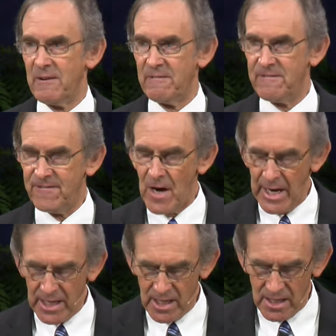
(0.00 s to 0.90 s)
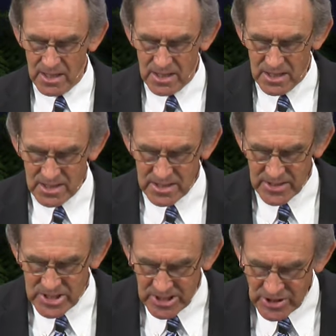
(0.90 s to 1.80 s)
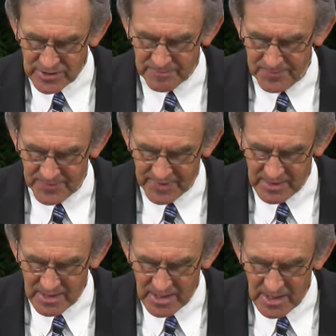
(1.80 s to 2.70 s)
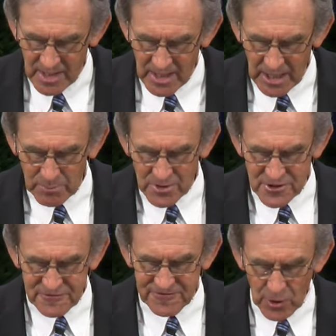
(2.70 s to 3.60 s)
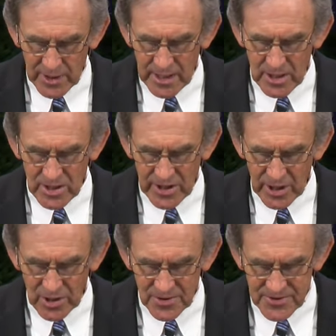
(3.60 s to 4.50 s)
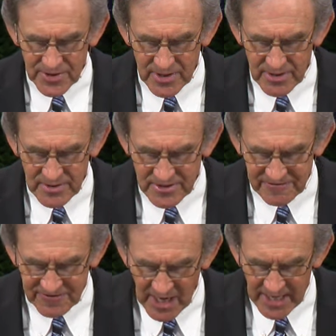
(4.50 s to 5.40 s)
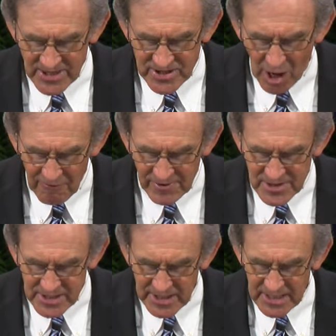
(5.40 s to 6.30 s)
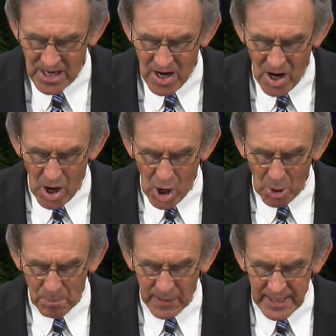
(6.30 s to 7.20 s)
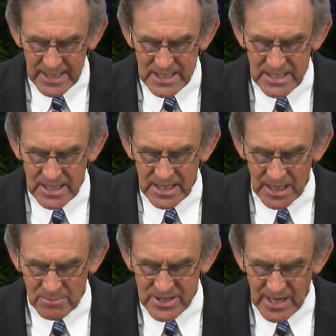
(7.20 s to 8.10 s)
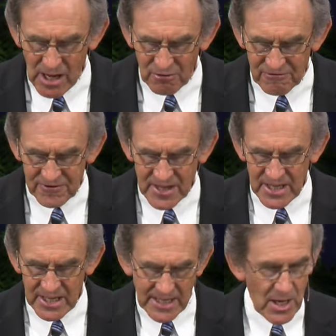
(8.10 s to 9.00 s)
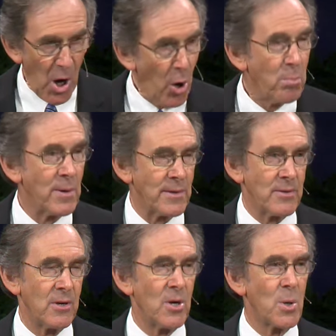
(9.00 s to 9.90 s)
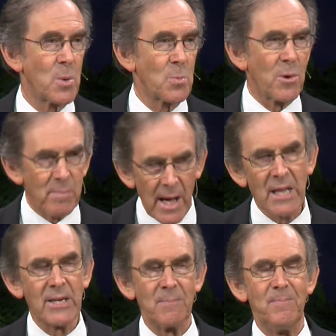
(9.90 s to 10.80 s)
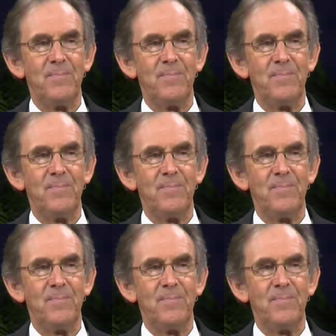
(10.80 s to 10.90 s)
Final decision. He must fully yield to the divine sovereignty or place himself in open rebellion.